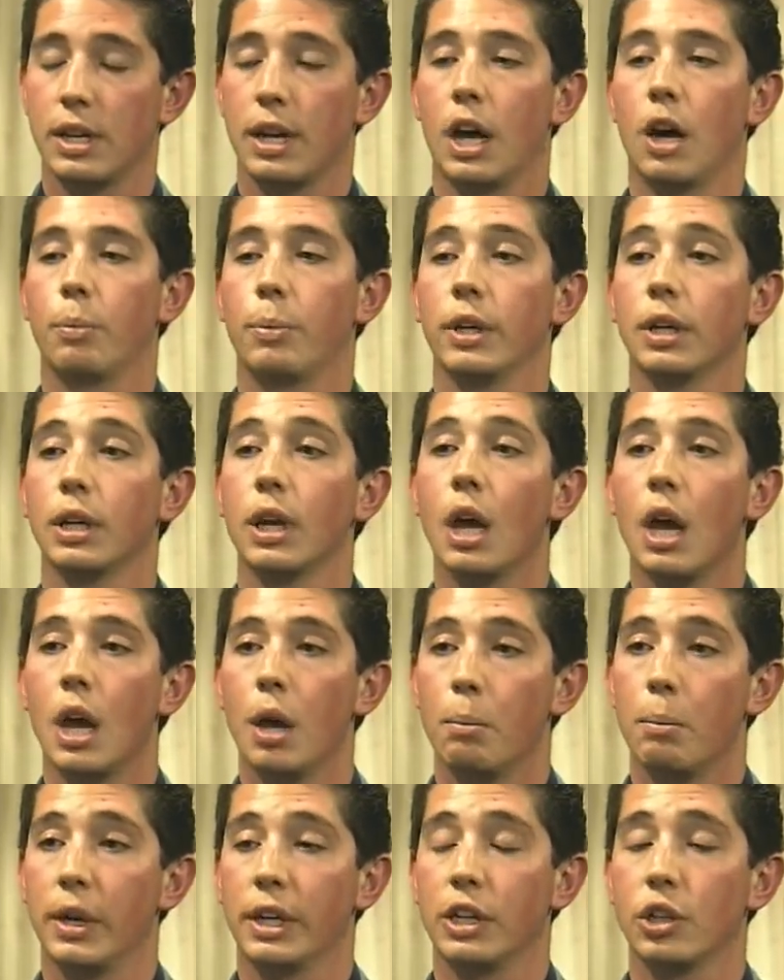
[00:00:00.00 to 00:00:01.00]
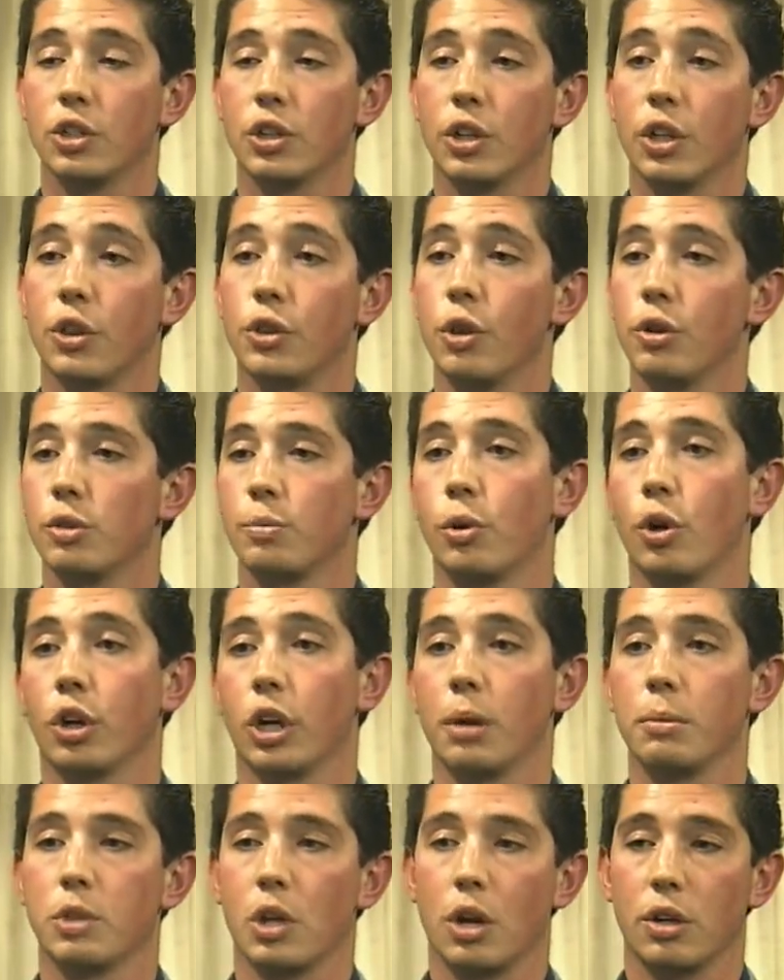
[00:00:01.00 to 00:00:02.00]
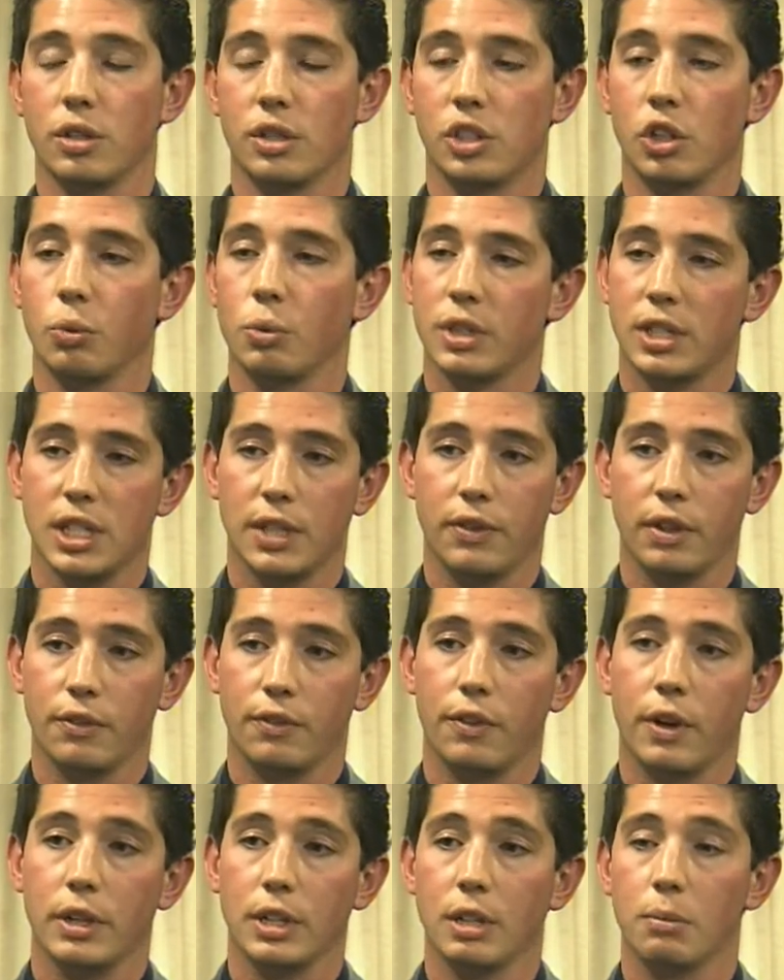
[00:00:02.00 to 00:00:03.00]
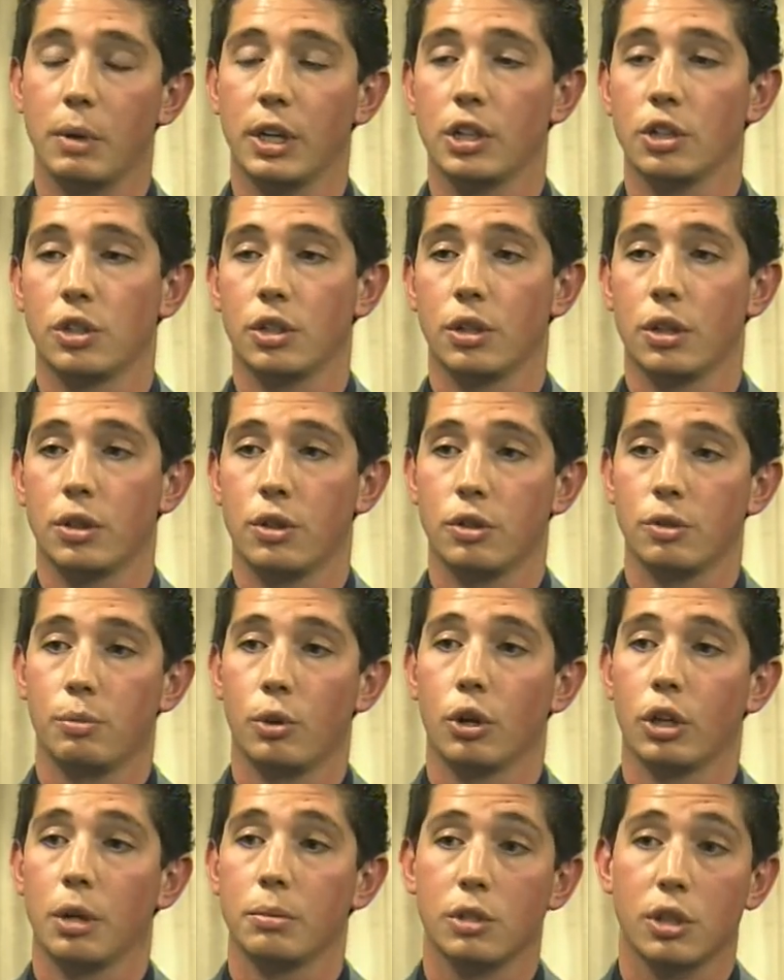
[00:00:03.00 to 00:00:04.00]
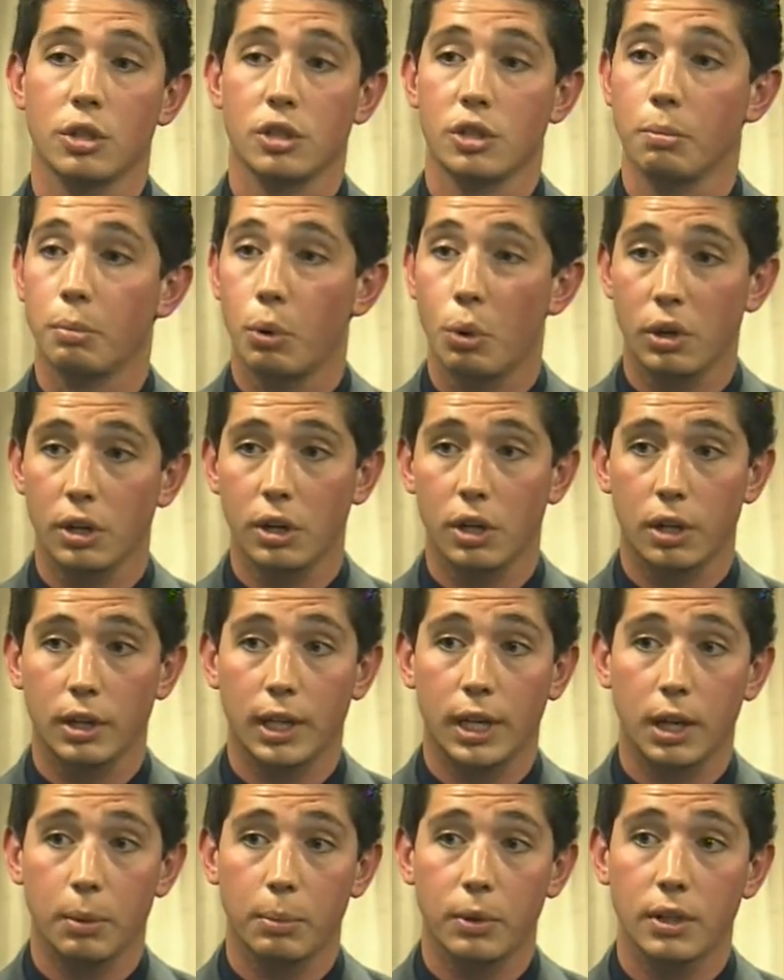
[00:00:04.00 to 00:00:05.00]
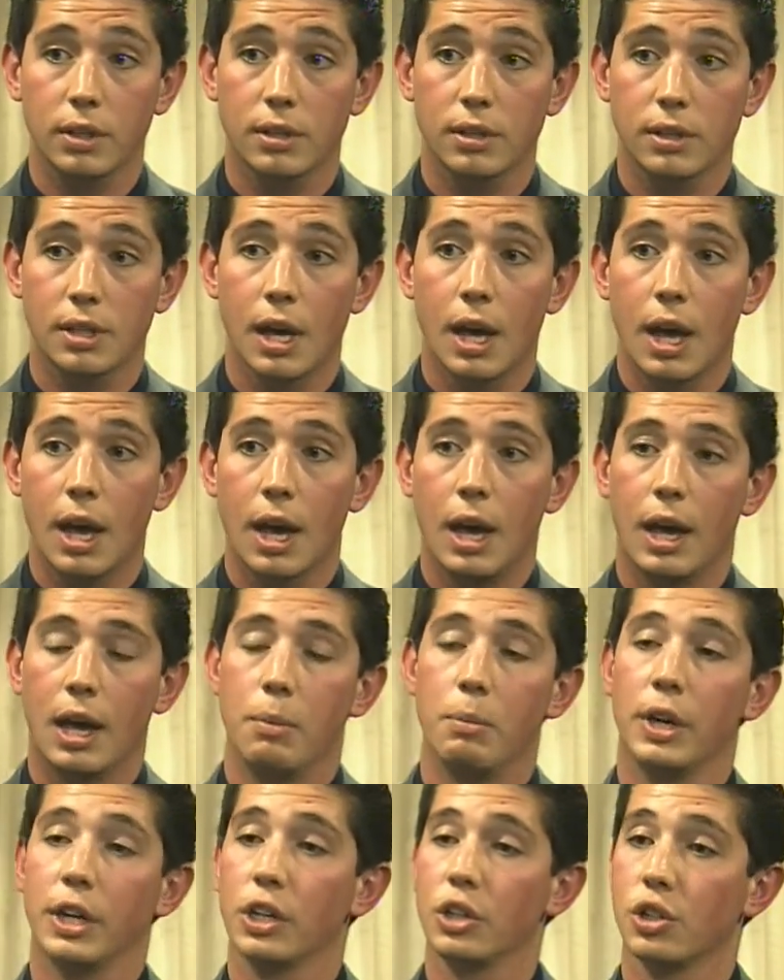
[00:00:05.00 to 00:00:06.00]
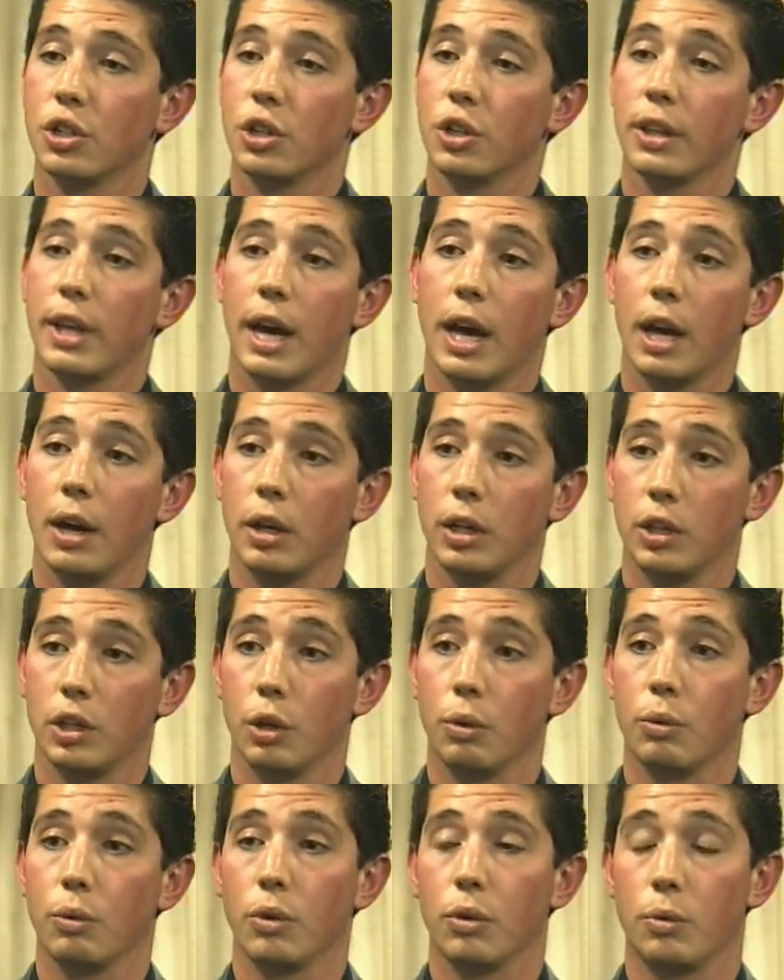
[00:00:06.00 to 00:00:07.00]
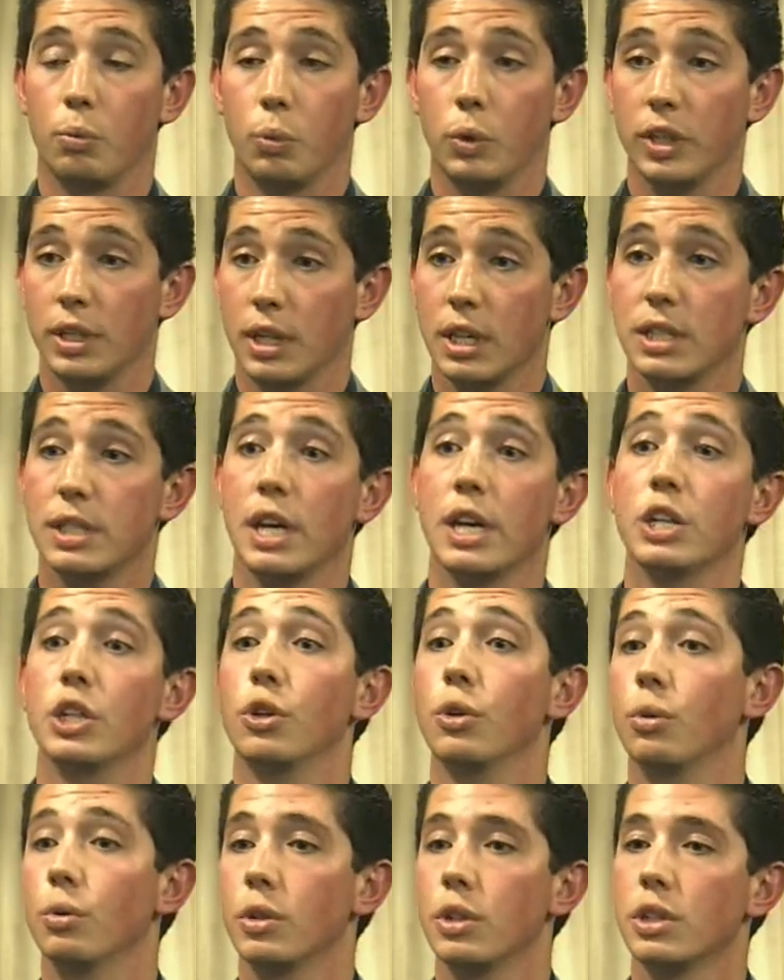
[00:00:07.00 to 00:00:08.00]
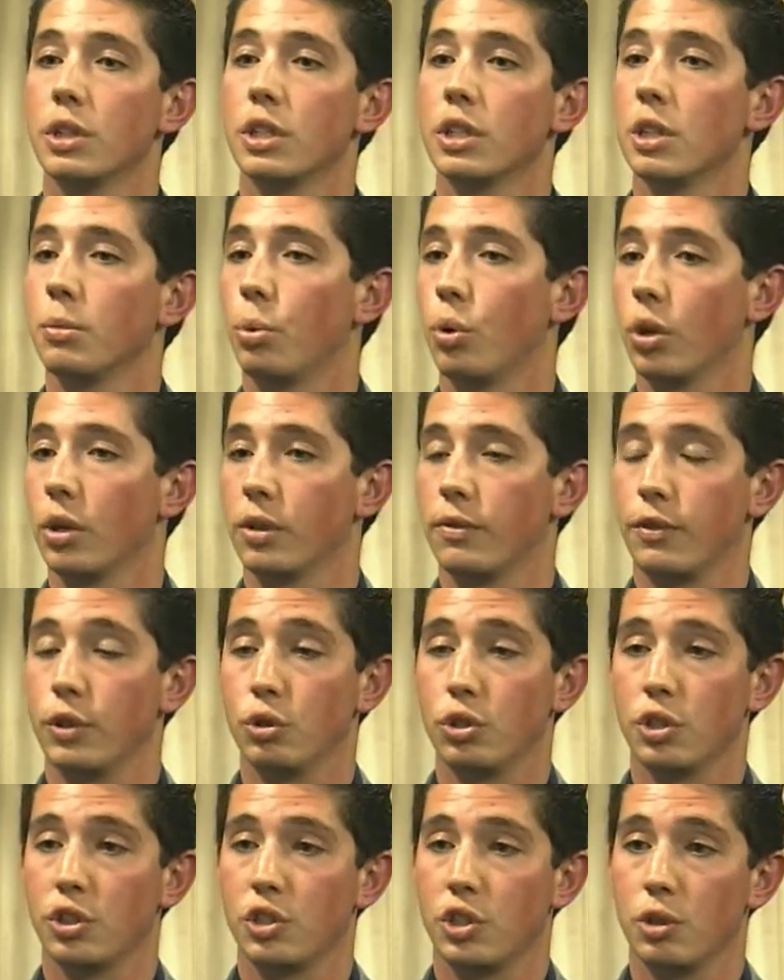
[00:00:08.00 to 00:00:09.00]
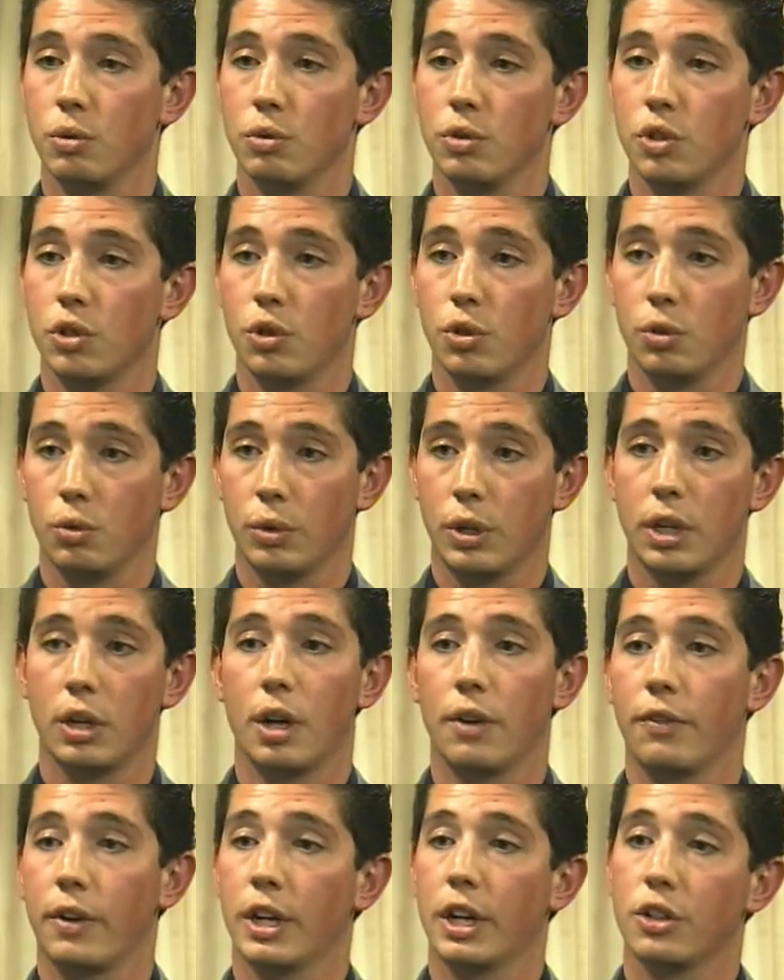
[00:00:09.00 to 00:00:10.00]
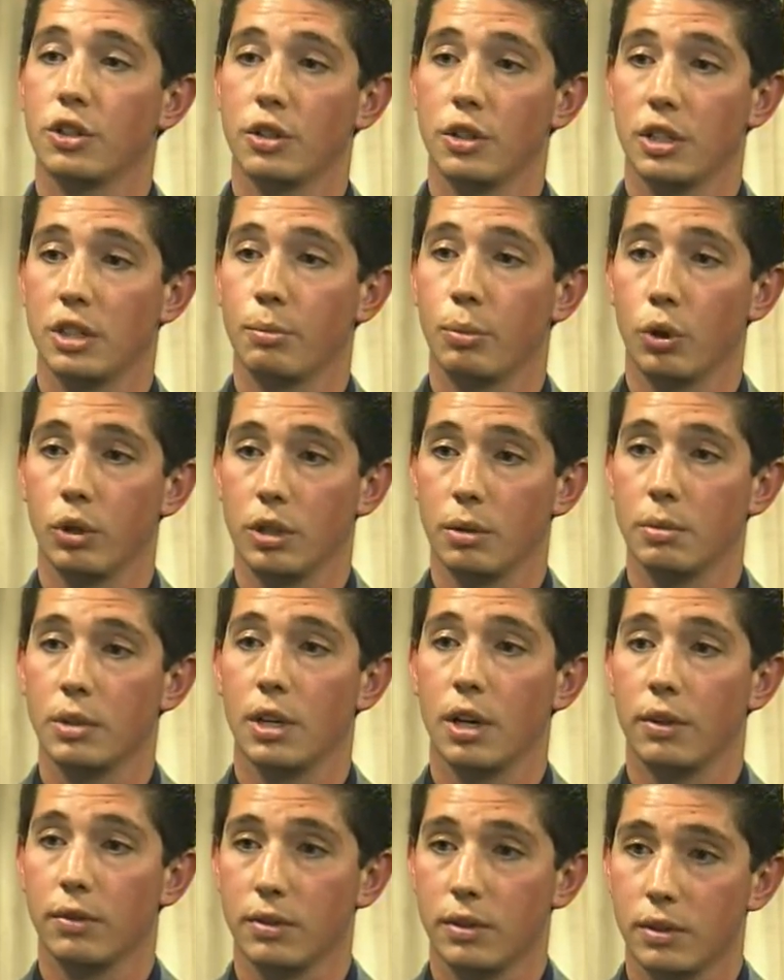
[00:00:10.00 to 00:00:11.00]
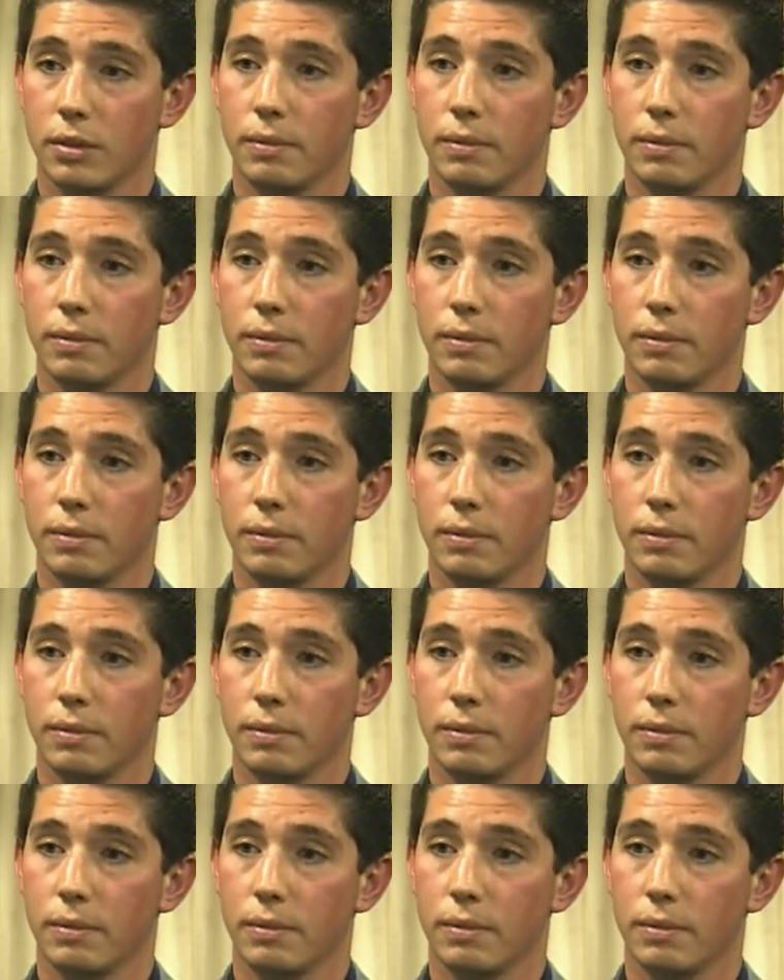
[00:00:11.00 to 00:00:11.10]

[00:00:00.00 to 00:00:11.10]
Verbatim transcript: and helping making sure that those programs are still receiving funding, making sure that those programs are supported on campus, and making sure that you know we continue to support future students who cannot financially support themselves.